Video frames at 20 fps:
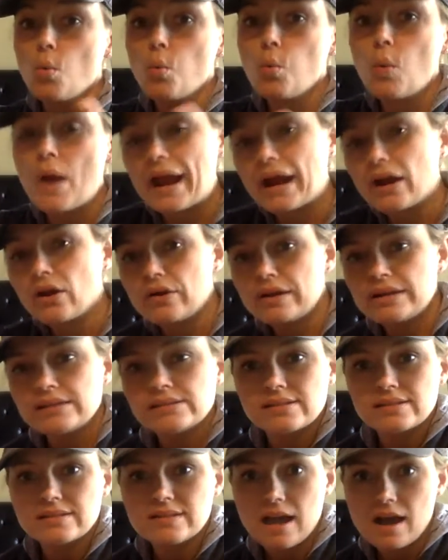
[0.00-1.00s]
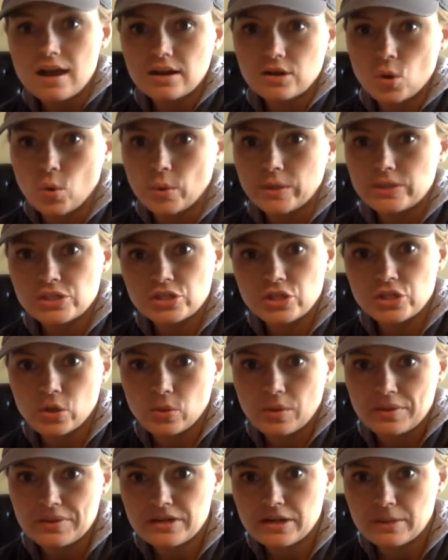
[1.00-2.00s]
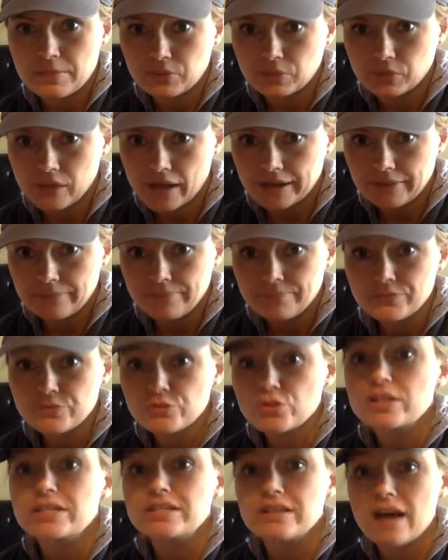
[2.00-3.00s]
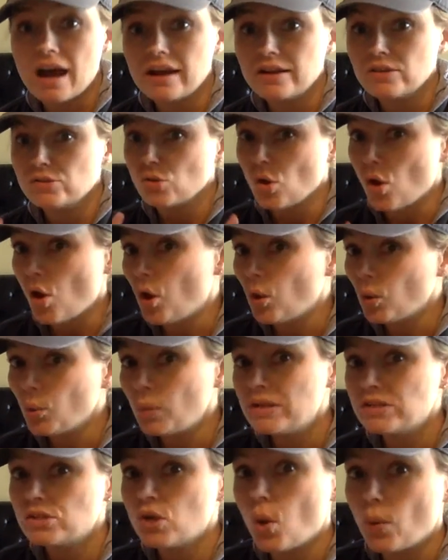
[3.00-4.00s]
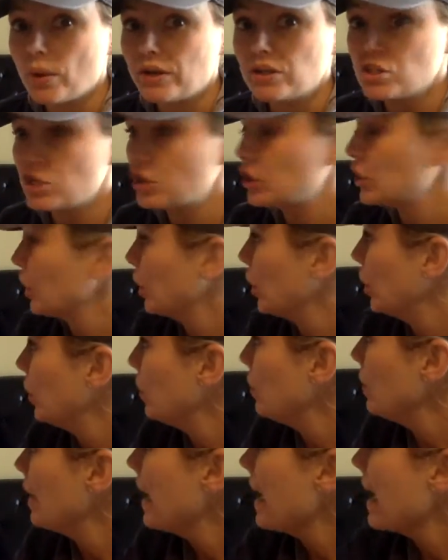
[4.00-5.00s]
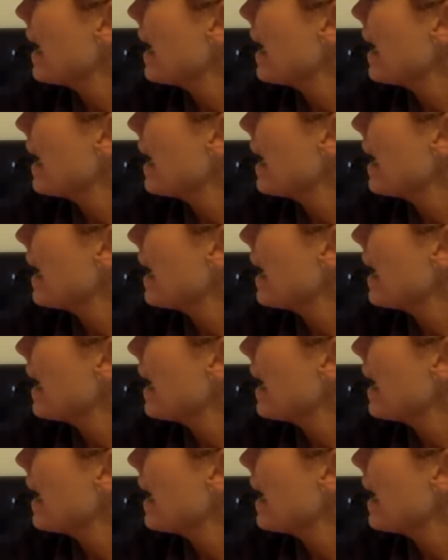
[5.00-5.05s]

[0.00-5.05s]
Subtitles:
Where is the dot going to go on the number line? The dot is always going to go